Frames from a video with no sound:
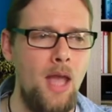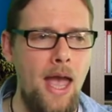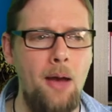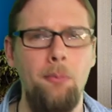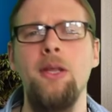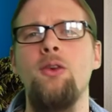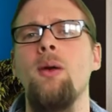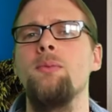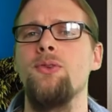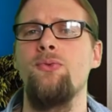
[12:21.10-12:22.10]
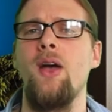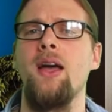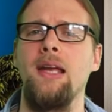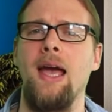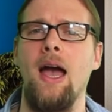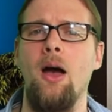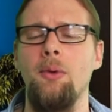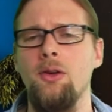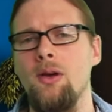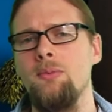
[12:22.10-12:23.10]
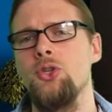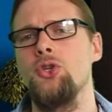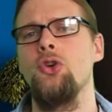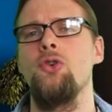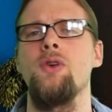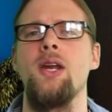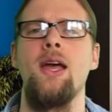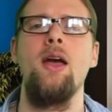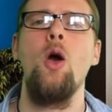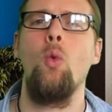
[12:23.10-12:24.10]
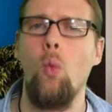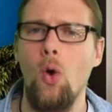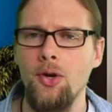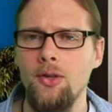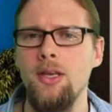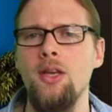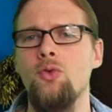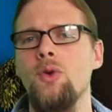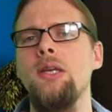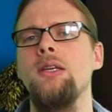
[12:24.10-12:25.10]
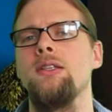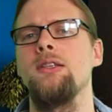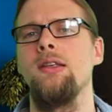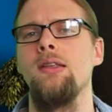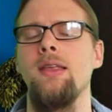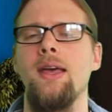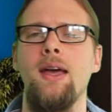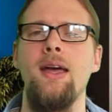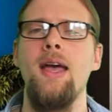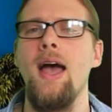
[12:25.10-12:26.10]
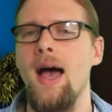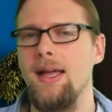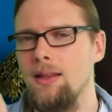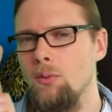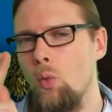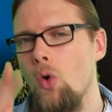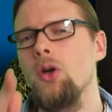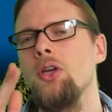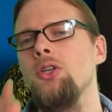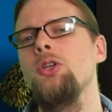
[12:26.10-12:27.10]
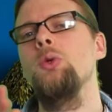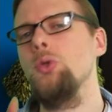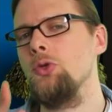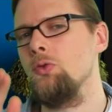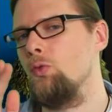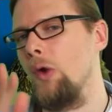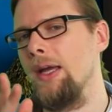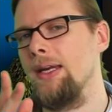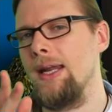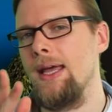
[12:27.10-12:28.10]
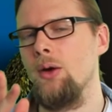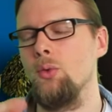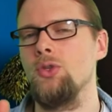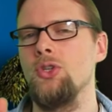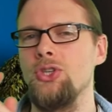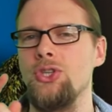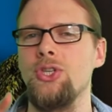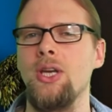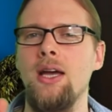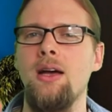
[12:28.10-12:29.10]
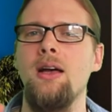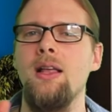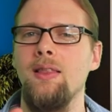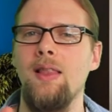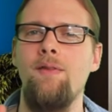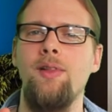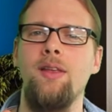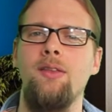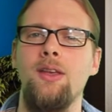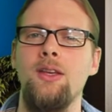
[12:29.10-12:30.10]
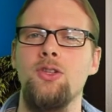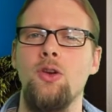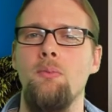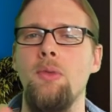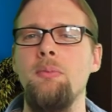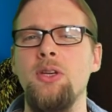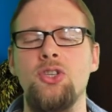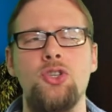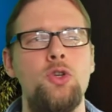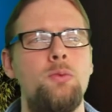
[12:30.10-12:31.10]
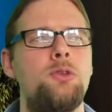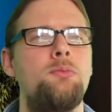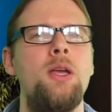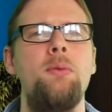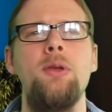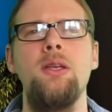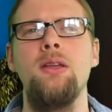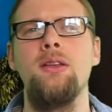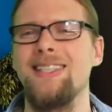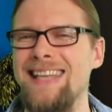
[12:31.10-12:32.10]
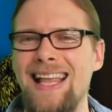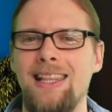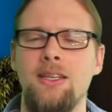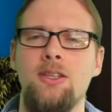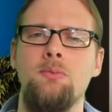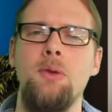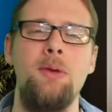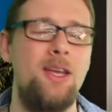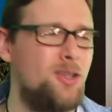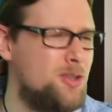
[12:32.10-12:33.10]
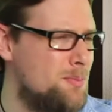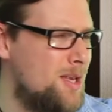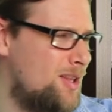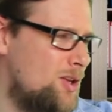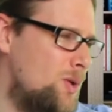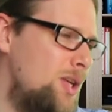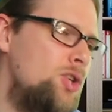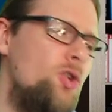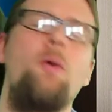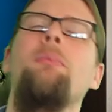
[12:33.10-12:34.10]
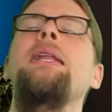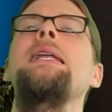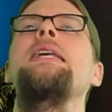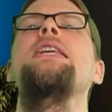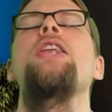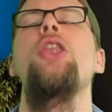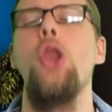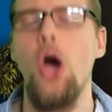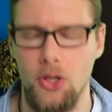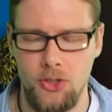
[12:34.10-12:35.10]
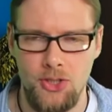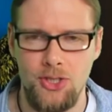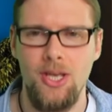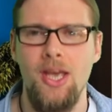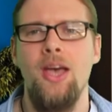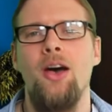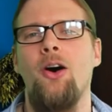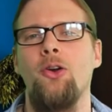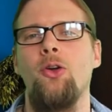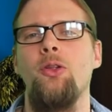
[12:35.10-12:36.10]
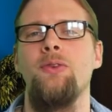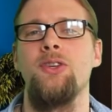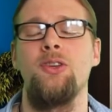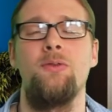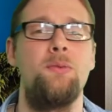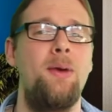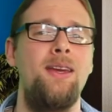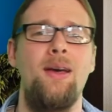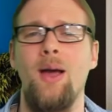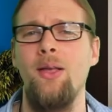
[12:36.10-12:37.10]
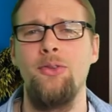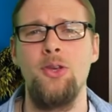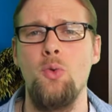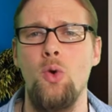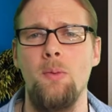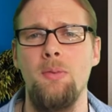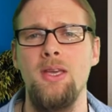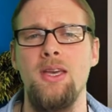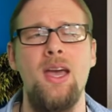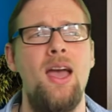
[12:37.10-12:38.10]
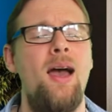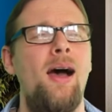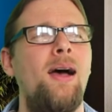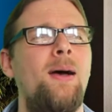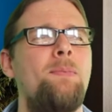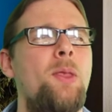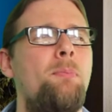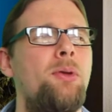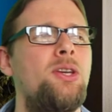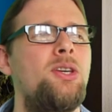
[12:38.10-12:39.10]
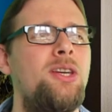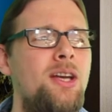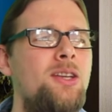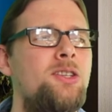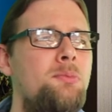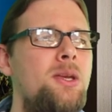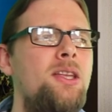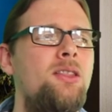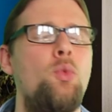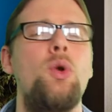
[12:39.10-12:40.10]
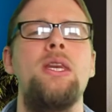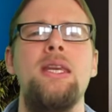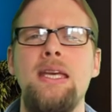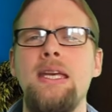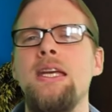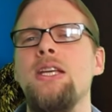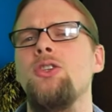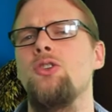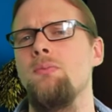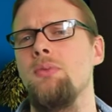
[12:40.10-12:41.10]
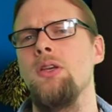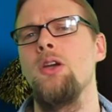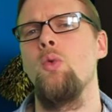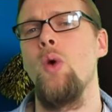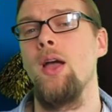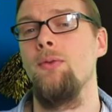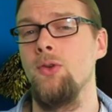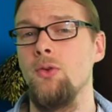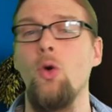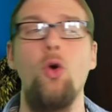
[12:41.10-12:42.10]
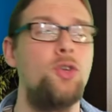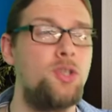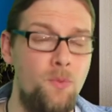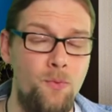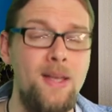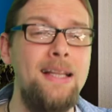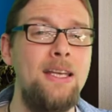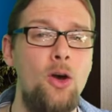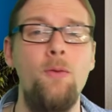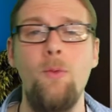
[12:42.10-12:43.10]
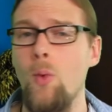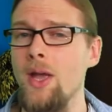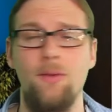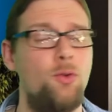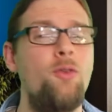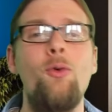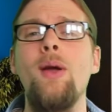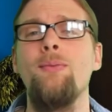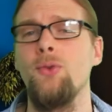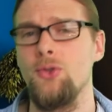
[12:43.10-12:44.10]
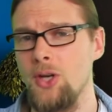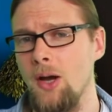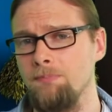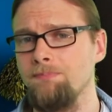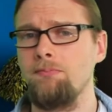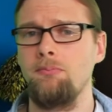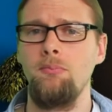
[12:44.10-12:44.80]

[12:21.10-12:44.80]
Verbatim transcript: how many grams of fat in it, how many grams of sugar in it, what are the ingredients that are there, and what can you do right now to start leveling things up? Maybe soups, maybe salads, maybe. It doesn't mean that you need to go completely nuts on all of this stuff, depending on how healthy you want to be. But it does mean that we need to be aware. If you're severely overweight, if you're overweight full stop,